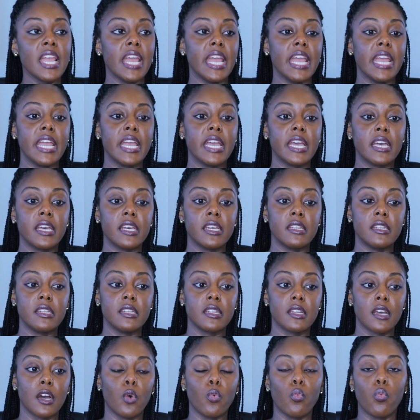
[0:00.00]

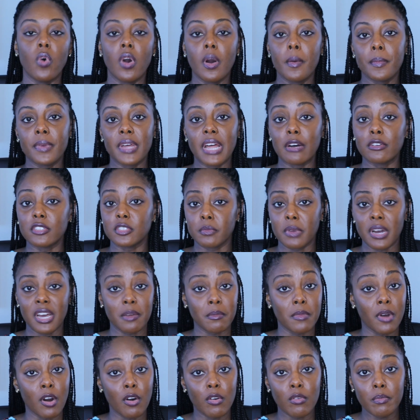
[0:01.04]
And a woman, I was
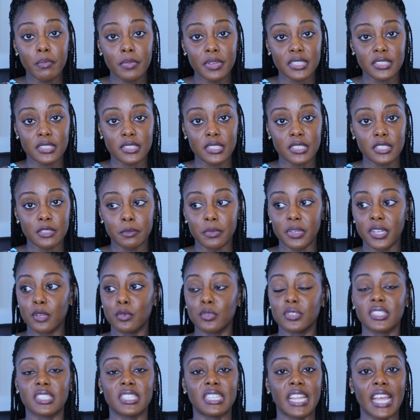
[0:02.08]
minding my own business, but it
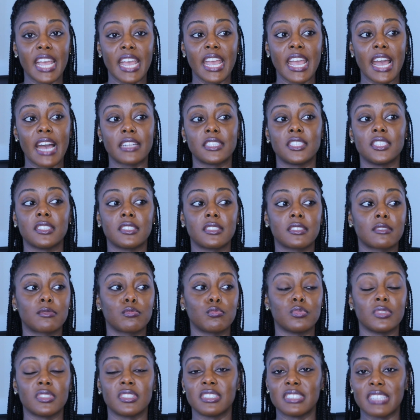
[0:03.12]
was a day I just
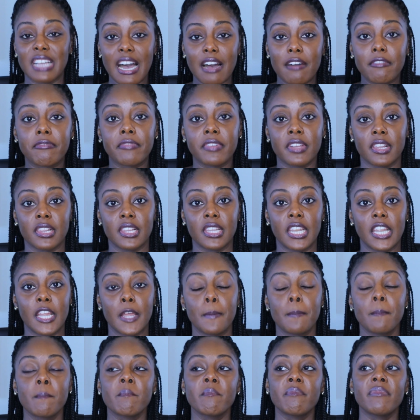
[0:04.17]
was not feeling
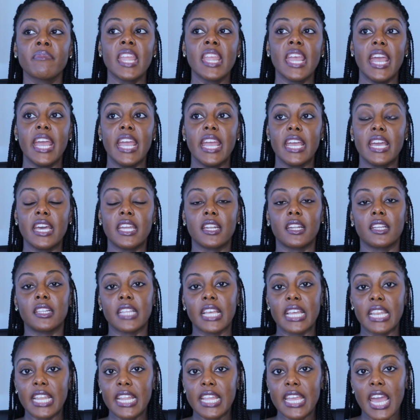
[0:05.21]
it. And a
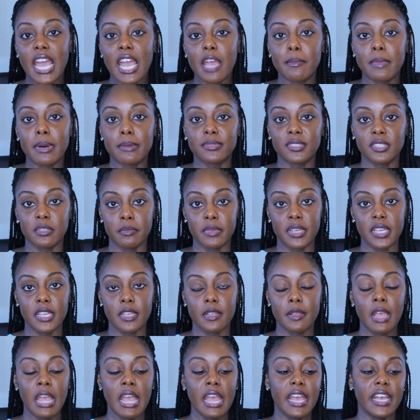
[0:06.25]
lady came up to
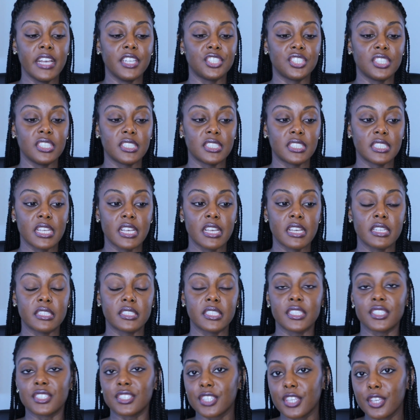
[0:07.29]
me and she
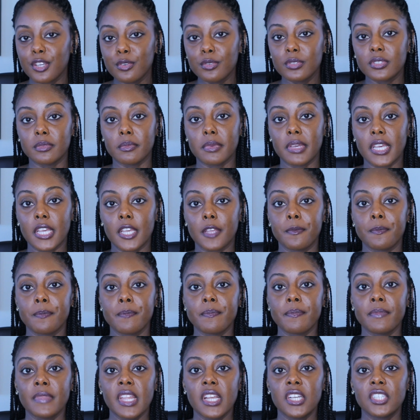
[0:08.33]
says, Excuse me.
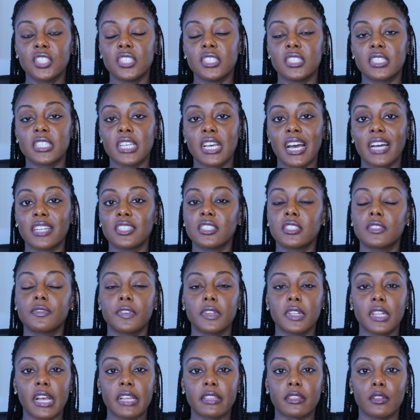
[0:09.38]
She said, I just
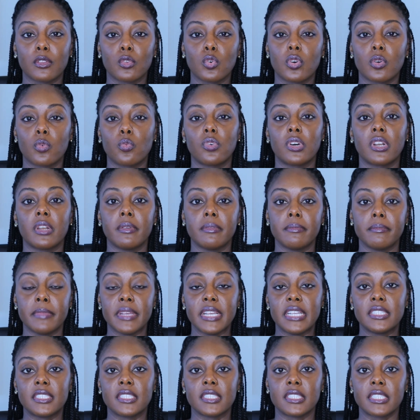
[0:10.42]
feel like the Lord wanted
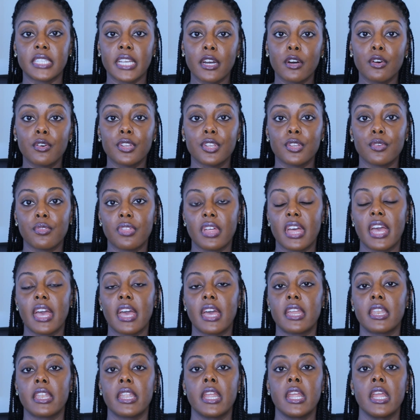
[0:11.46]
me to tell you
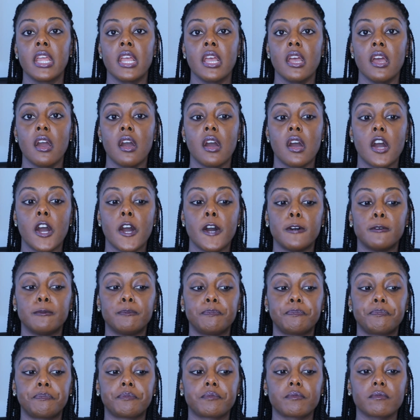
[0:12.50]
that
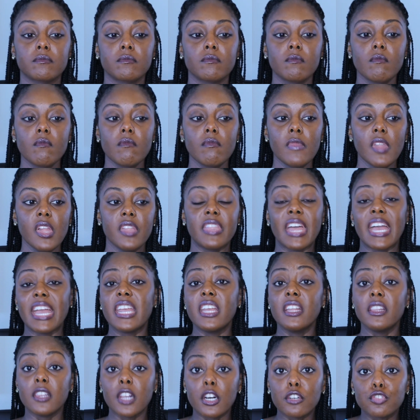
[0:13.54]
um, that
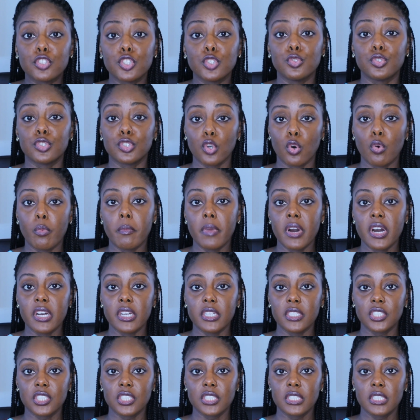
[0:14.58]
He loves you so
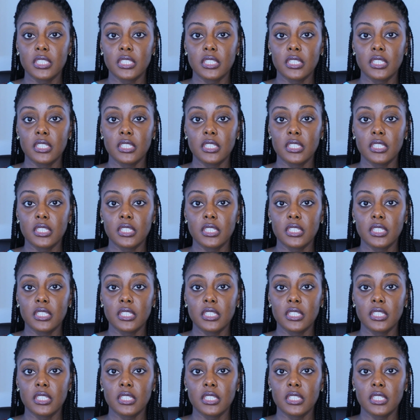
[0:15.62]
much.